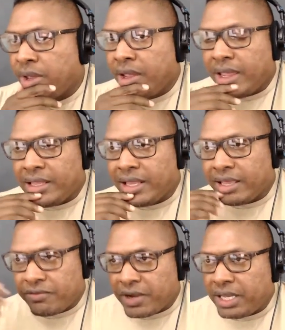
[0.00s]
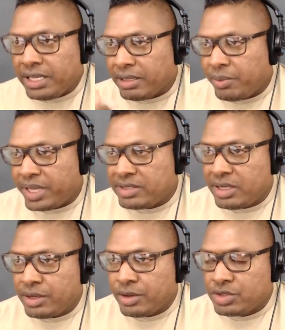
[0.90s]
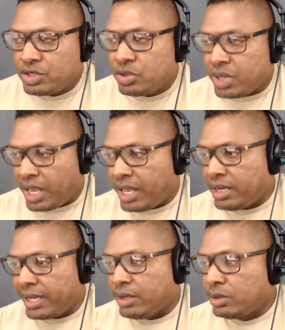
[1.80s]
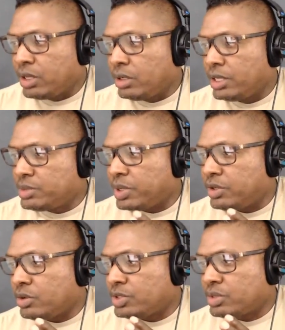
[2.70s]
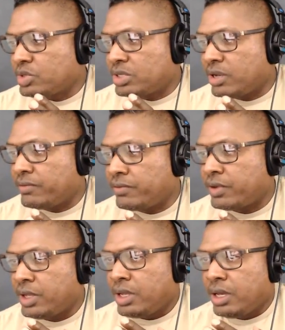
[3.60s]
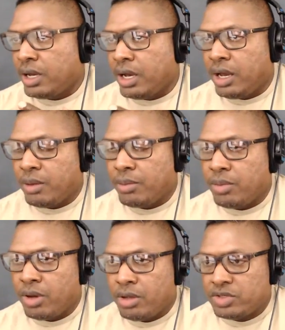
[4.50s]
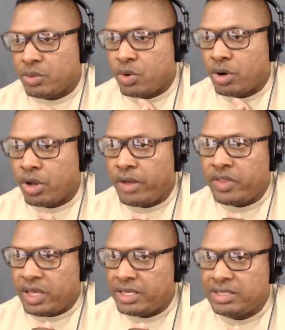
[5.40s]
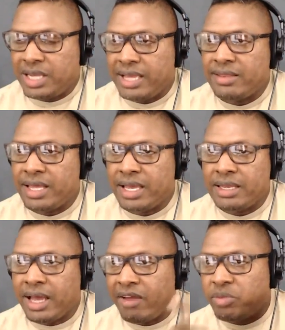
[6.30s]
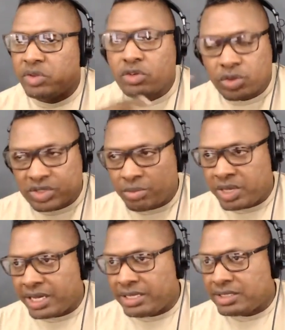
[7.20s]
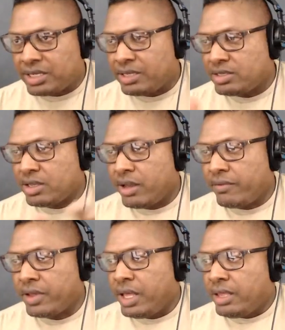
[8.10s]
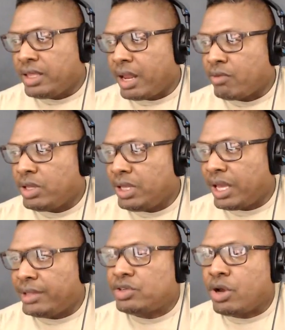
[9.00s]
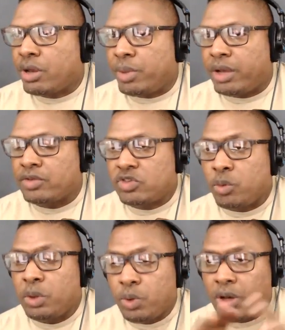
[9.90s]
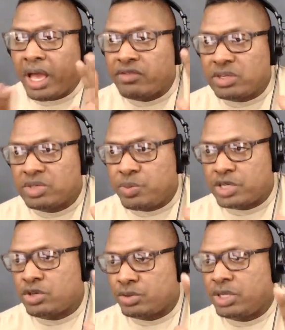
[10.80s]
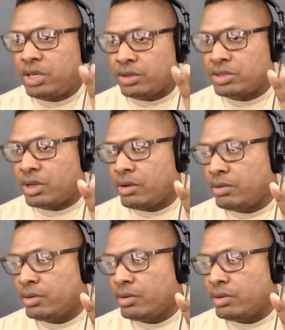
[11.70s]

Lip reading: like finding the best deals that you can. I know Lola's been doing some stuff, some work on this, and then I've been doing some behind the scenes stuff that I really can't talk about. So we will have some special deals though.